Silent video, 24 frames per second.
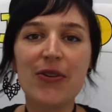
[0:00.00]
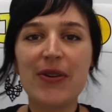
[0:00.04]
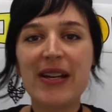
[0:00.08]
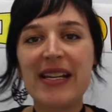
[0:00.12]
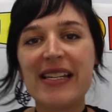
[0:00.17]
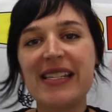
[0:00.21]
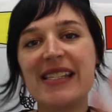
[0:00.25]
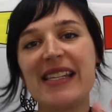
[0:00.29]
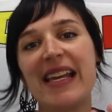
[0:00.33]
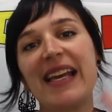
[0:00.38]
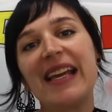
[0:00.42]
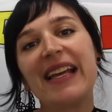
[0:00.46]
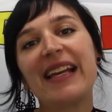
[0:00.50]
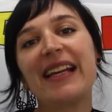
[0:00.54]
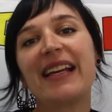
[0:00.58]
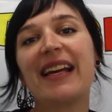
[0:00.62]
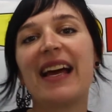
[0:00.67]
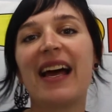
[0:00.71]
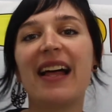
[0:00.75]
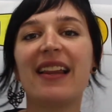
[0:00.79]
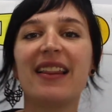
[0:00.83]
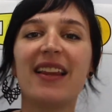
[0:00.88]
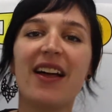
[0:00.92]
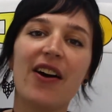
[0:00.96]
We sing
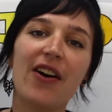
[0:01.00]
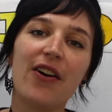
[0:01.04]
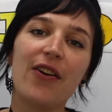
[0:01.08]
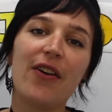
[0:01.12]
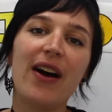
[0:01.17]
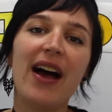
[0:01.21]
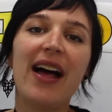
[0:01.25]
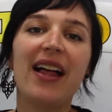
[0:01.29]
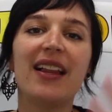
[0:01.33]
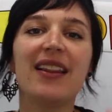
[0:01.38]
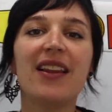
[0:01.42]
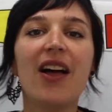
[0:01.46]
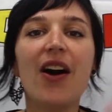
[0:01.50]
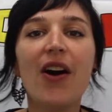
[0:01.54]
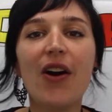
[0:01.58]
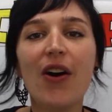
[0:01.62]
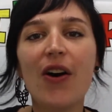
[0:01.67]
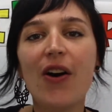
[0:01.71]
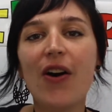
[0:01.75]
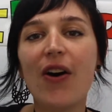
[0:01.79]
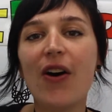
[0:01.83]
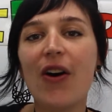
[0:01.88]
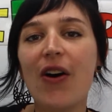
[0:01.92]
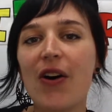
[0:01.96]
hello,
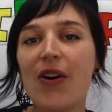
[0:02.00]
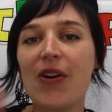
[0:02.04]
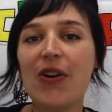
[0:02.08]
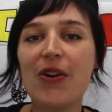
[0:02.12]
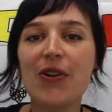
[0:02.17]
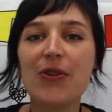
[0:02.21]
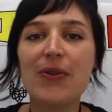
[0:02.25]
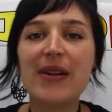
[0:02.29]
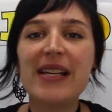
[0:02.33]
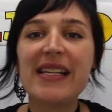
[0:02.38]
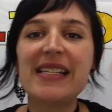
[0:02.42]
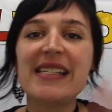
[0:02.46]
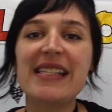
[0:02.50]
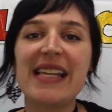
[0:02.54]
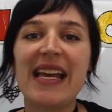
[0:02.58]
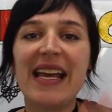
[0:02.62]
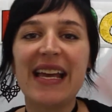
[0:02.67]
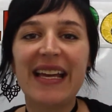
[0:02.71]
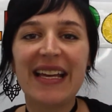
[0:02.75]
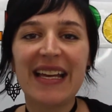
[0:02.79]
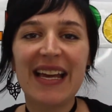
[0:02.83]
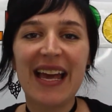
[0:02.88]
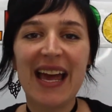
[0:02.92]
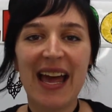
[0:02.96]
hello. We
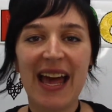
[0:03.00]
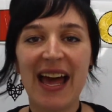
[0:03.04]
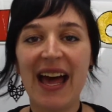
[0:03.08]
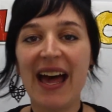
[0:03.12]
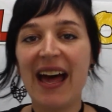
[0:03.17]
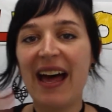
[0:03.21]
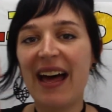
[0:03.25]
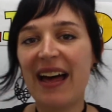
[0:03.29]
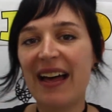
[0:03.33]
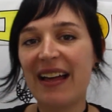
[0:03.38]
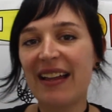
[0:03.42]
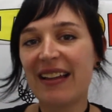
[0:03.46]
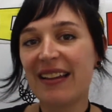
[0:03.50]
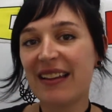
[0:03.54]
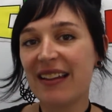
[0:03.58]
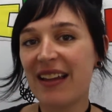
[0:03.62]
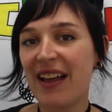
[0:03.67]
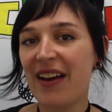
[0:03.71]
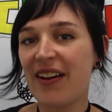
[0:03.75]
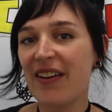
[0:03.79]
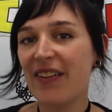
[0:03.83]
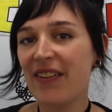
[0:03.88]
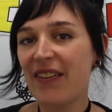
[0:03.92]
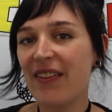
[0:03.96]
sing
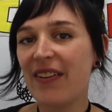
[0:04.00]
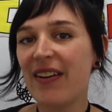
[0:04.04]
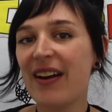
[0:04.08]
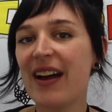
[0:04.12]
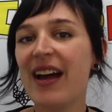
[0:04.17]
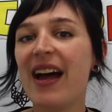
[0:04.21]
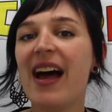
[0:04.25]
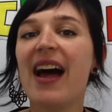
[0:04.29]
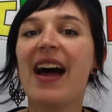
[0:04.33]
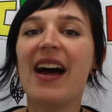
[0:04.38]
hello.